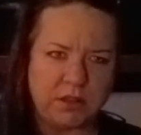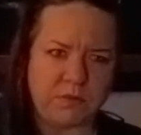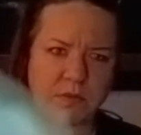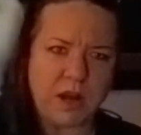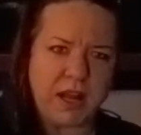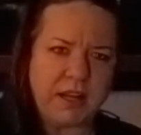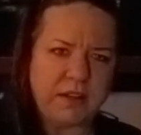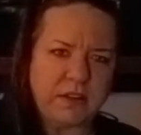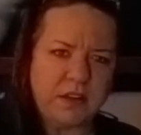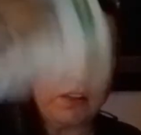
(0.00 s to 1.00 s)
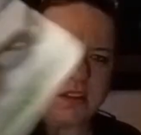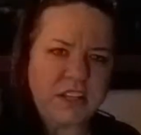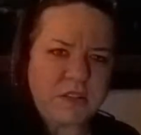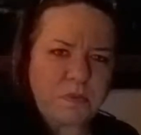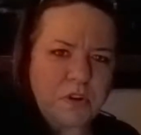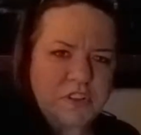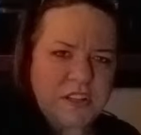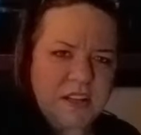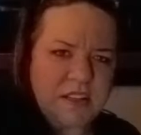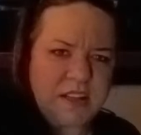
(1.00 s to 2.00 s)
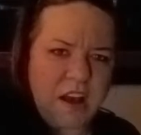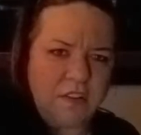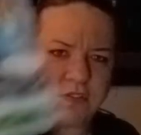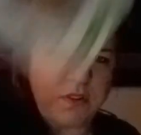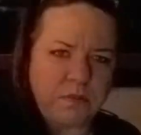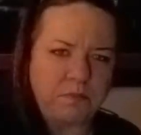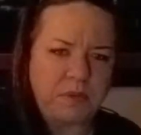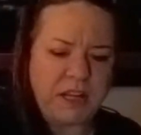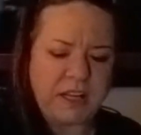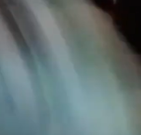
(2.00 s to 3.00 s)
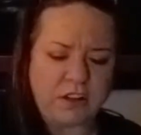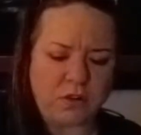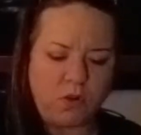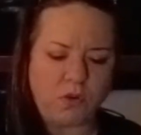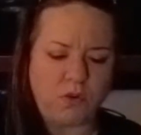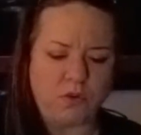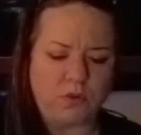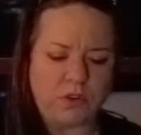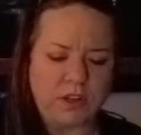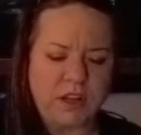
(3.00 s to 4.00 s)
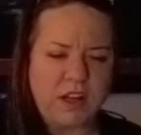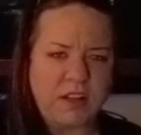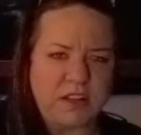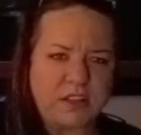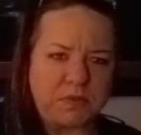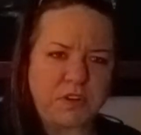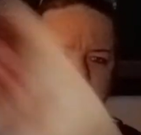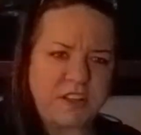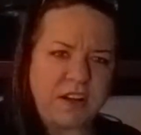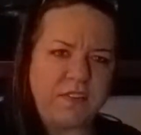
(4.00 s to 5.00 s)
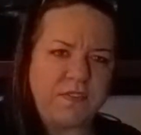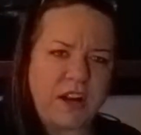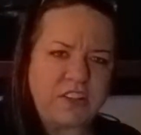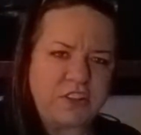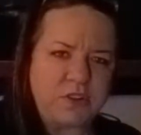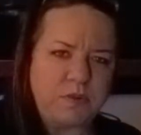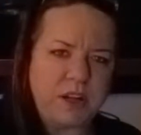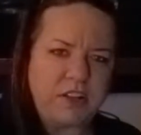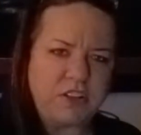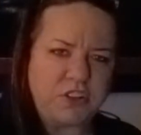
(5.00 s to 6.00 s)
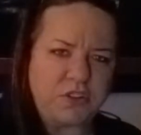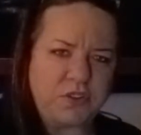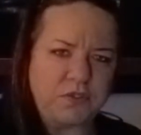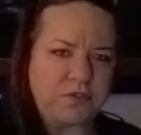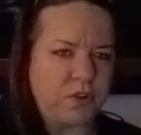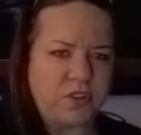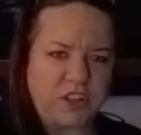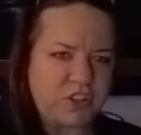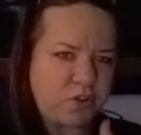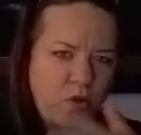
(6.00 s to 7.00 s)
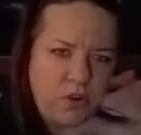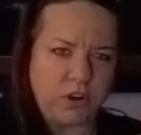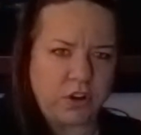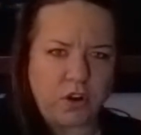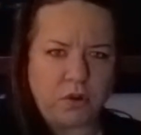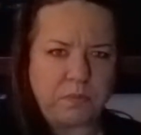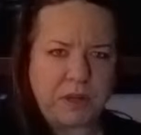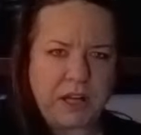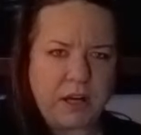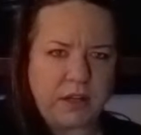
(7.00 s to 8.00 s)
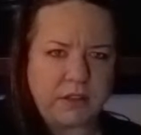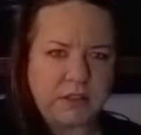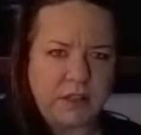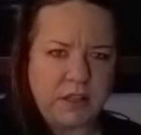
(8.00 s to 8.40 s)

right? This person is out from being in the cold. This person invites you in for this cornucopia,